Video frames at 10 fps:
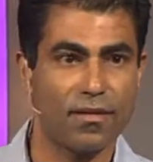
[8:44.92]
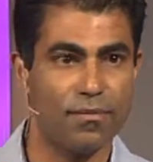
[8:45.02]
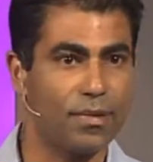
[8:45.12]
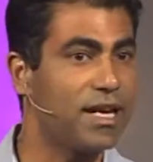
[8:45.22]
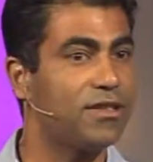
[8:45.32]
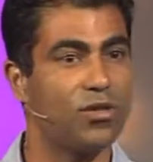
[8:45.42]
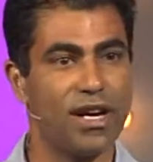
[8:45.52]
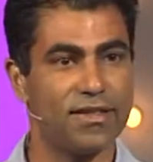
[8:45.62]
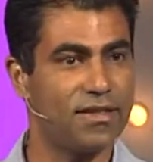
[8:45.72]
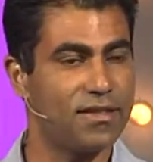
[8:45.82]
Bright
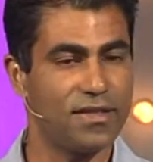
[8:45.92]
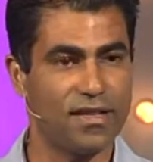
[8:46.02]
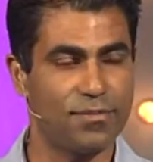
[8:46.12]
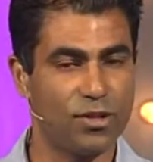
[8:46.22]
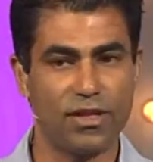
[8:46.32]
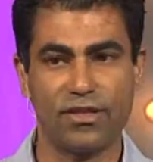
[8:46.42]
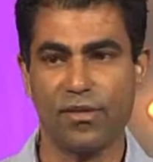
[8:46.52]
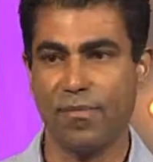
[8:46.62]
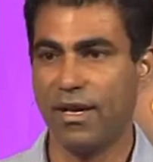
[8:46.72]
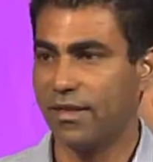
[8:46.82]
Horizons has put a
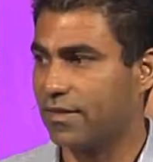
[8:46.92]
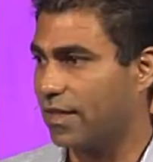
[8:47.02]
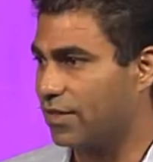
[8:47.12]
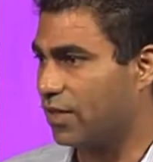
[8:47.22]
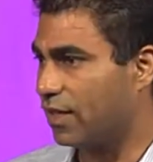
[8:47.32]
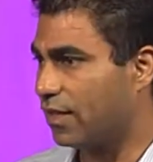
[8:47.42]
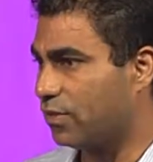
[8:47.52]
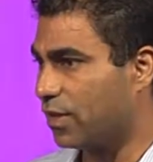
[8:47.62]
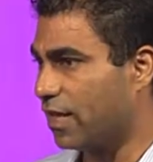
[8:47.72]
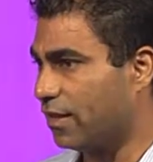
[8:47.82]
tremendous agenda
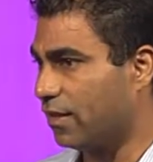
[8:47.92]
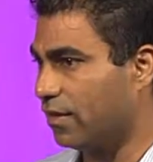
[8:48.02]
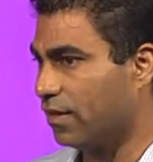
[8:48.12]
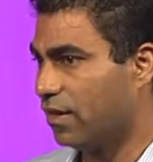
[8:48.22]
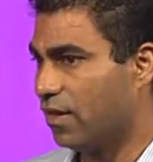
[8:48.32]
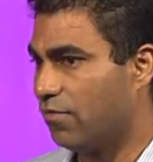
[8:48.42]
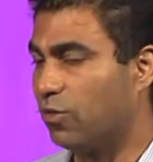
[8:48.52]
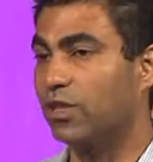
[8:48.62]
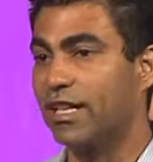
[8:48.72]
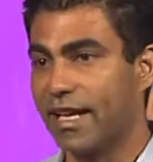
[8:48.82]
together
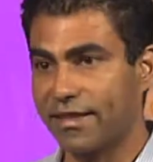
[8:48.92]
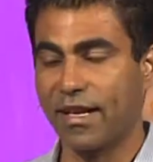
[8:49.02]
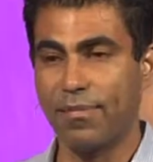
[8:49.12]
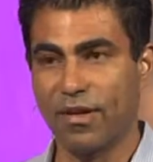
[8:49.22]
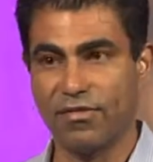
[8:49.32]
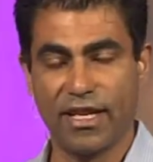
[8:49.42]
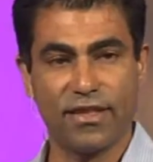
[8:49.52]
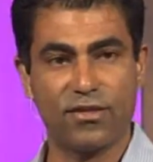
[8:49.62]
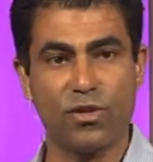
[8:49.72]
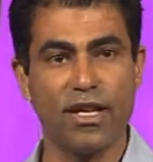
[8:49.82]
for the next couple of
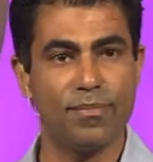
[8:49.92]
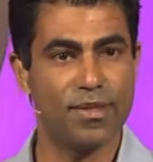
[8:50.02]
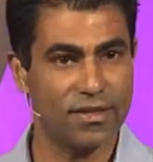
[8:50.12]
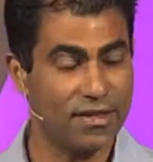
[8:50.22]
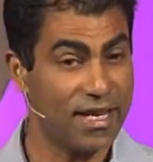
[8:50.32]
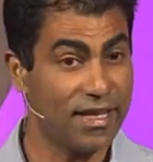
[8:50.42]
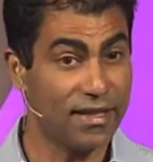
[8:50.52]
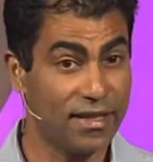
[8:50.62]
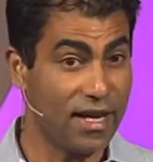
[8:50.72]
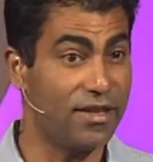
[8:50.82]
days to help us think
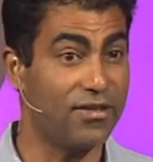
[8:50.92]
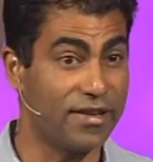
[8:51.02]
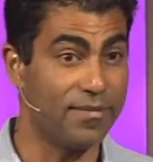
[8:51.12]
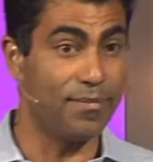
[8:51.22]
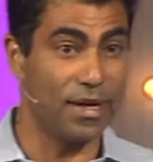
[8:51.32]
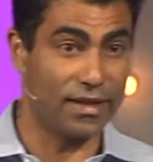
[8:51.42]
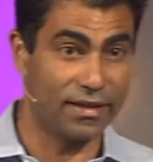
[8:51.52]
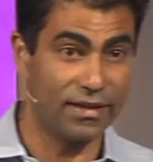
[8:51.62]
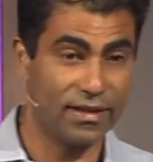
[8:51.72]
and dream big.